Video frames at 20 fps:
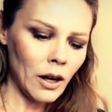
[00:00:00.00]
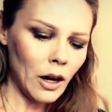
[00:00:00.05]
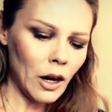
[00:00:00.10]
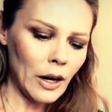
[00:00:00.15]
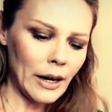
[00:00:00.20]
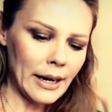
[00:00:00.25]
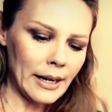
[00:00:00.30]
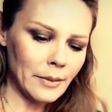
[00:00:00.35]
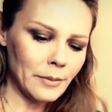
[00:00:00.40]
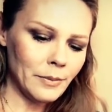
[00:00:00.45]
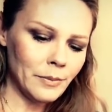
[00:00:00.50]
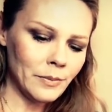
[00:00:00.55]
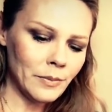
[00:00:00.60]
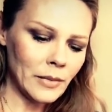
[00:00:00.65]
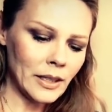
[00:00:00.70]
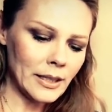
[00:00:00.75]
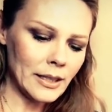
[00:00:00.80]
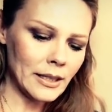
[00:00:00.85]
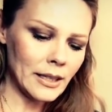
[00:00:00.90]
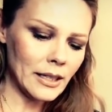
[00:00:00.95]
All right,
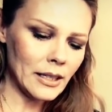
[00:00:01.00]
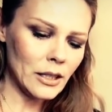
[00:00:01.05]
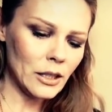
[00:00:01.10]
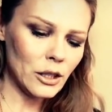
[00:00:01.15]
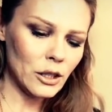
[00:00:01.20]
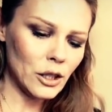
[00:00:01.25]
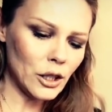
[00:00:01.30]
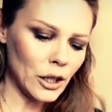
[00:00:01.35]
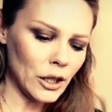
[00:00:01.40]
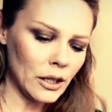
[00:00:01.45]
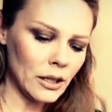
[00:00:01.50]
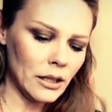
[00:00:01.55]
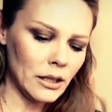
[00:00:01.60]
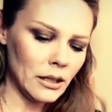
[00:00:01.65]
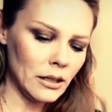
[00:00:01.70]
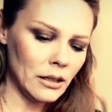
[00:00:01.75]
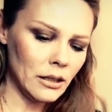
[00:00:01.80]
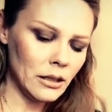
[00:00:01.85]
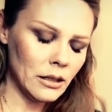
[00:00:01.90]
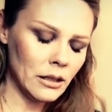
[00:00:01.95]
let's get
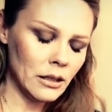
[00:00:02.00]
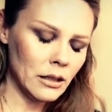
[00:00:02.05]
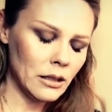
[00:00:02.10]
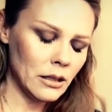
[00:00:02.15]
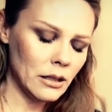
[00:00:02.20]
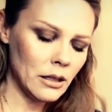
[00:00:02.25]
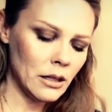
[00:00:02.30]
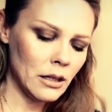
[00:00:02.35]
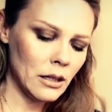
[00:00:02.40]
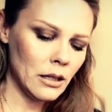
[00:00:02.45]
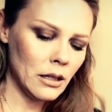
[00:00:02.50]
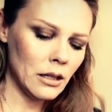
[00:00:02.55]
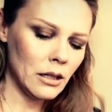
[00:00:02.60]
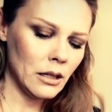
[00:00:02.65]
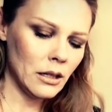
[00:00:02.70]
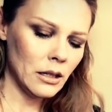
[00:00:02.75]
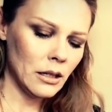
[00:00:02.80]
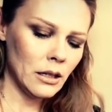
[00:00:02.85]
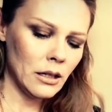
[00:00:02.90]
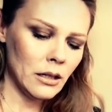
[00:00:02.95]
started.
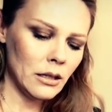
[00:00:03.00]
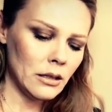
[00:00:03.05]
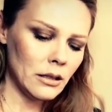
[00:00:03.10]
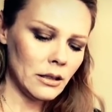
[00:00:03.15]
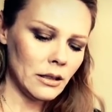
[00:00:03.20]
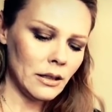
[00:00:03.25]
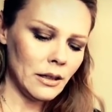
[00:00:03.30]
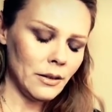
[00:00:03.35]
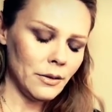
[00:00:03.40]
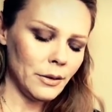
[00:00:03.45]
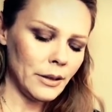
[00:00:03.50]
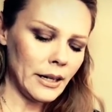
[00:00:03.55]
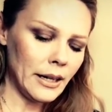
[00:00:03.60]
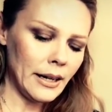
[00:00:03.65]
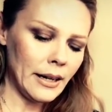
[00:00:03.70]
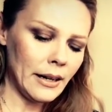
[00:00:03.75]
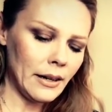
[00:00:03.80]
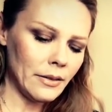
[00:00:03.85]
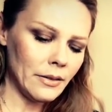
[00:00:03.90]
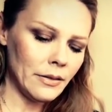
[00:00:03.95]
Let's see if we
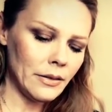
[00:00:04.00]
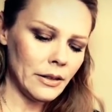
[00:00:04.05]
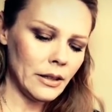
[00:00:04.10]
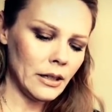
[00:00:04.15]
have...